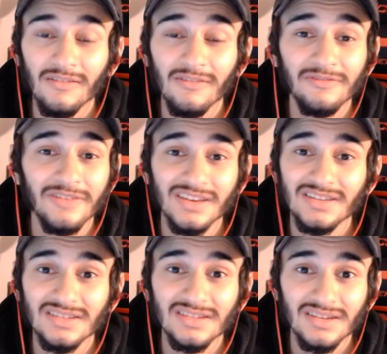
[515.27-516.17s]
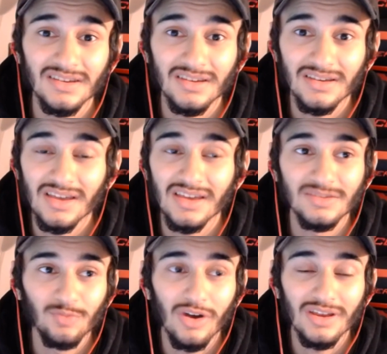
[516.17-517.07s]
FaZe
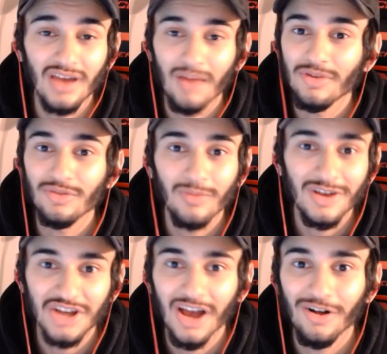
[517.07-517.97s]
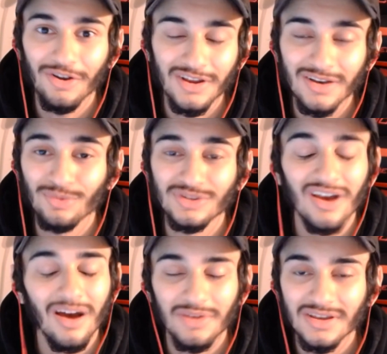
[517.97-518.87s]
is what kept me through my childhood and what's
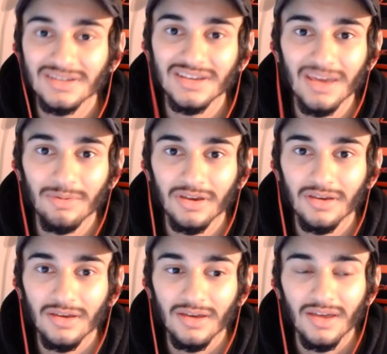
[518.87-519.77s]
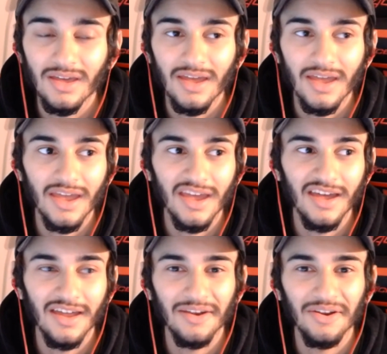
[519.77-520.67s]
got me into gaming.
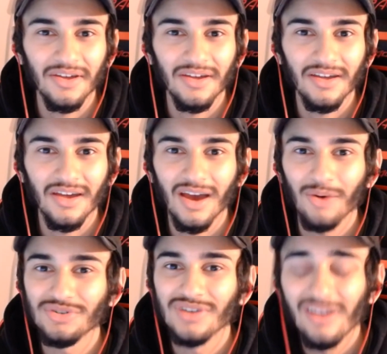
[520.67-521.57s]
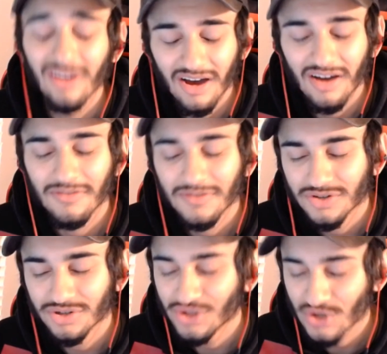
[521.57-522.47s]
And I would love
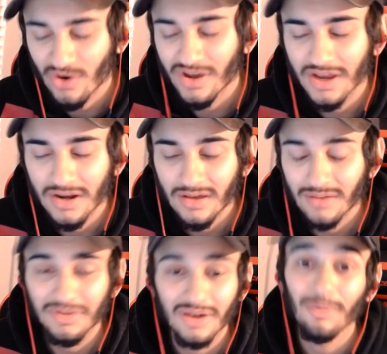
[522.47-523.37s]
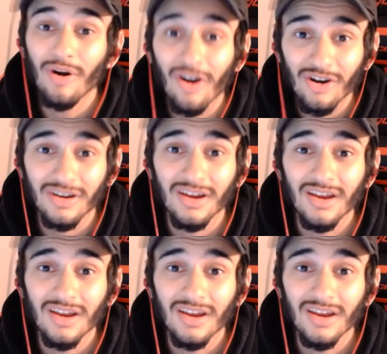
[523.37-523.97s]
to join and be a part